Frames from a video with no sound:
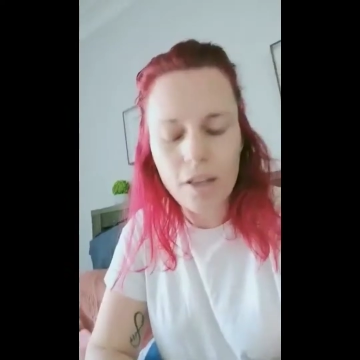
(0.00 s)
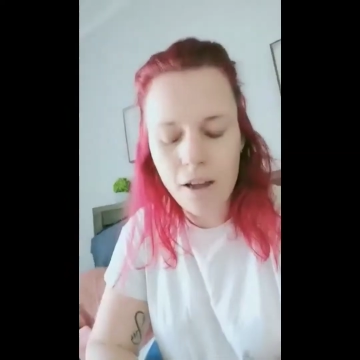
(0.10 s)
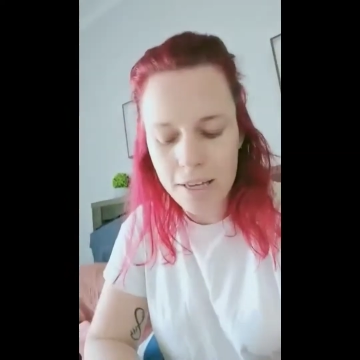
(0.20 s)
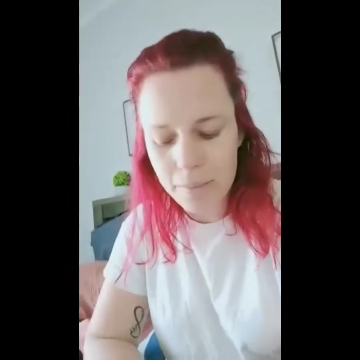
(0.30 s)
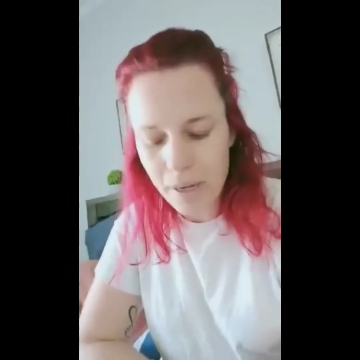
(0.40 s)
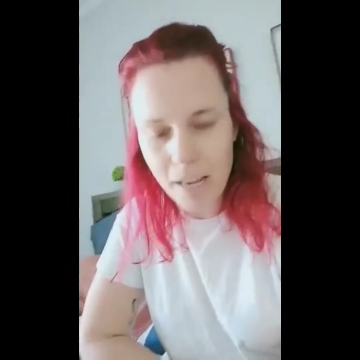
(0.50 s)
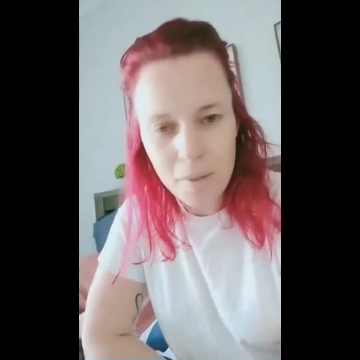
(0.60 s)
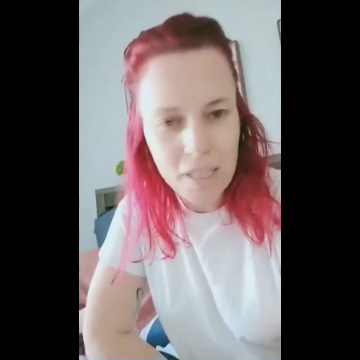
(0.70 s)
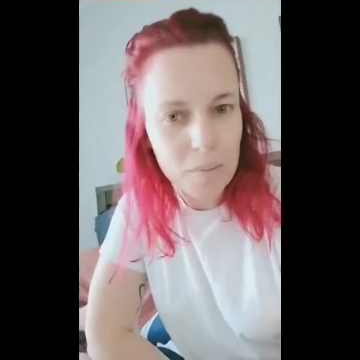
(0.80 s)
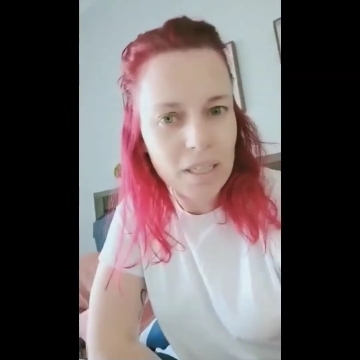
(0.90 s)
guys, my
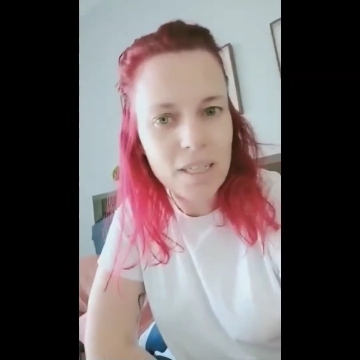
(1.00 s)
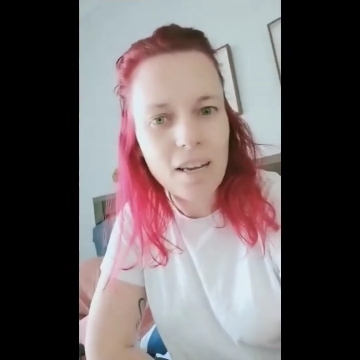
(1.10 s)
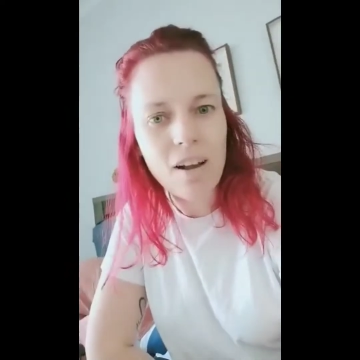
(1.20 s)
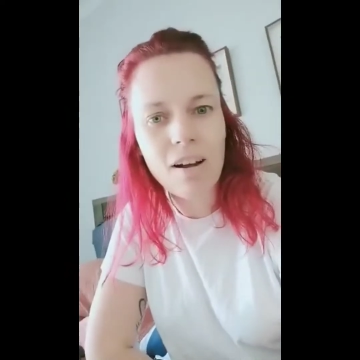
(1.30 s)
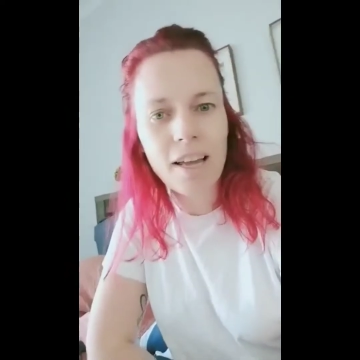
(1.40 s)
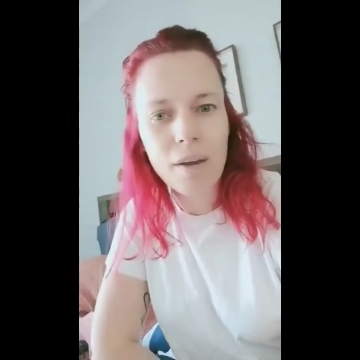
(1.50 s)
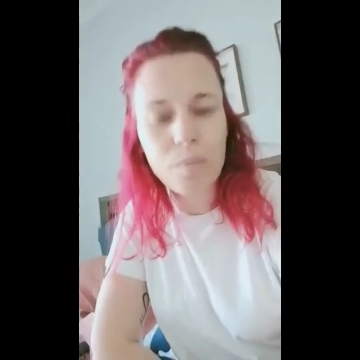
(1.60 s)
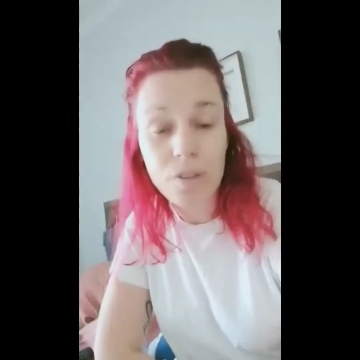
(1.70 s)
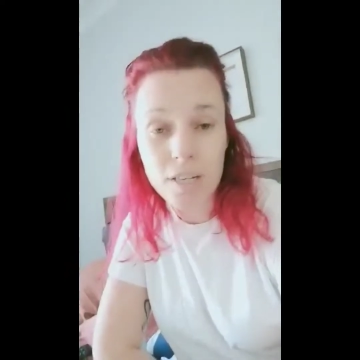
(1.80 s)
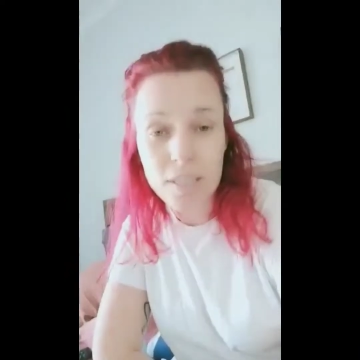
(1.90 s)
name is Linda. I
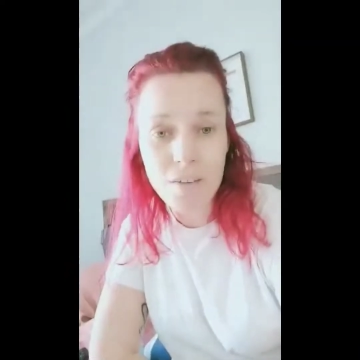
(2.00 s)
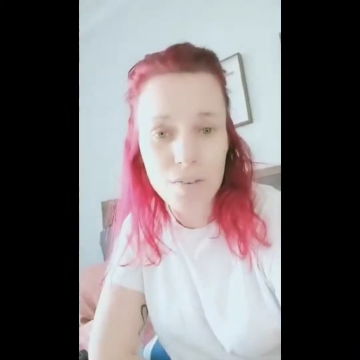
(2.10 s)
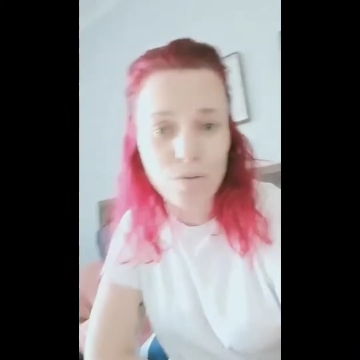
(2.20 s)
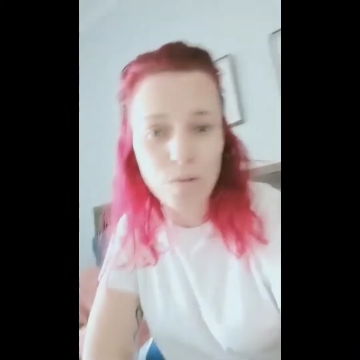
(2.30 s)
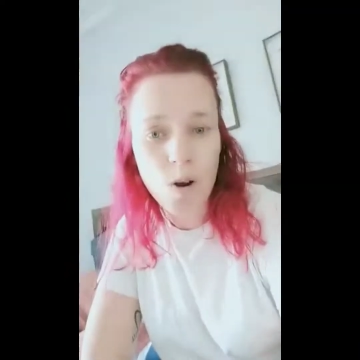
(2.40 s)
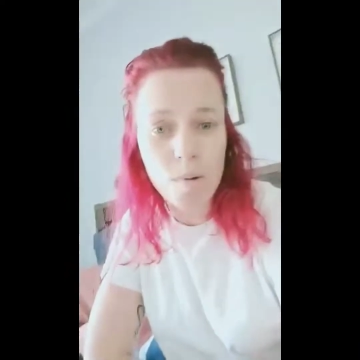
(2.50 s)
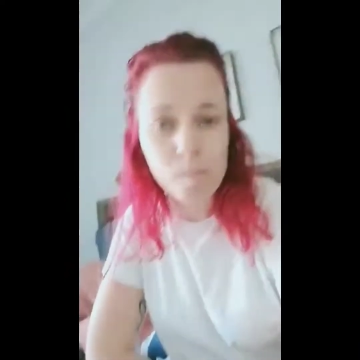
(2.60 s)
am 37 from